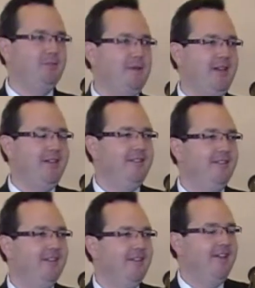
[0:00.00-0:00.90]
does it mean?
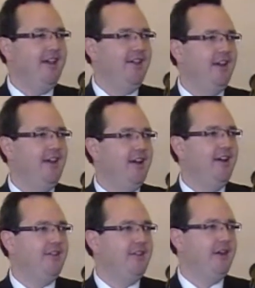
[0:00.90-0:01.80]
And uh,
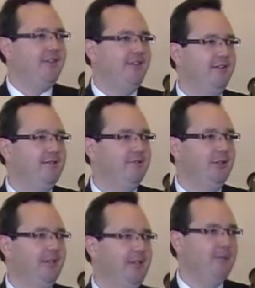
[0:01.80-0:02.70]
I, I, thought that
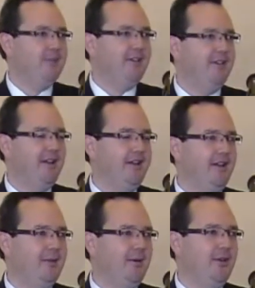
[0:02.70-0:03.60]
really it was kind of
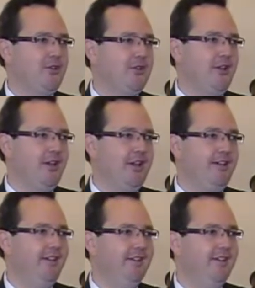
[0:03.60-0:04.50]
like a
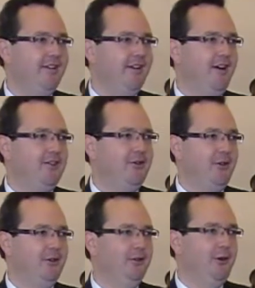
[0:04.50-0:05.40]
punchline uh, to
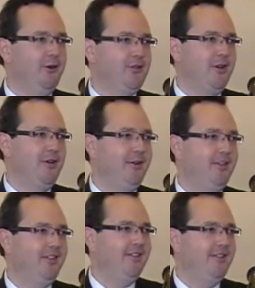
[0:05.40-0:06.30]
a good lawyer joke.
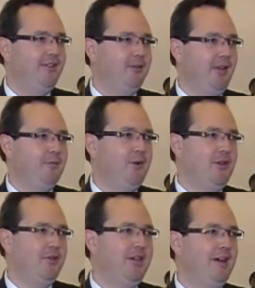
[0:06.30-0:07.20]
You know, like
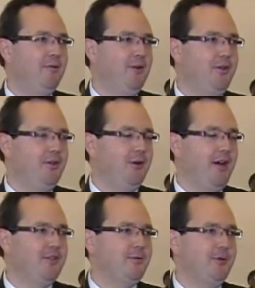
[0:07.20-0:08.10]
what you get when you
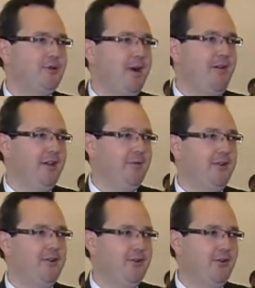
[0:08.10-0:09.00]
cross spirituality
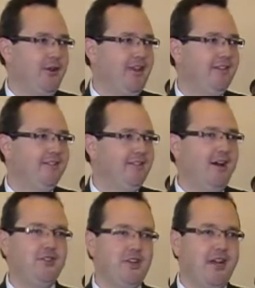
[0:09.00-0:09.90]
with an attorney?
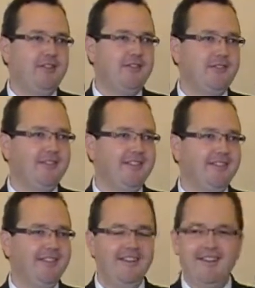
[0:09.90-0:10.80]
God shots.
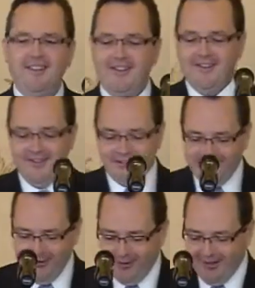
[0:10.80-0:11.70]
Yeah, right.
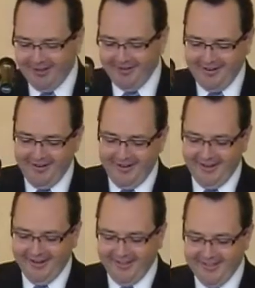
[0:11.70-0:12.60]
So, uh,
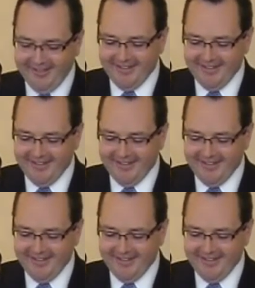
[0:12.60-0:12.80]
uh,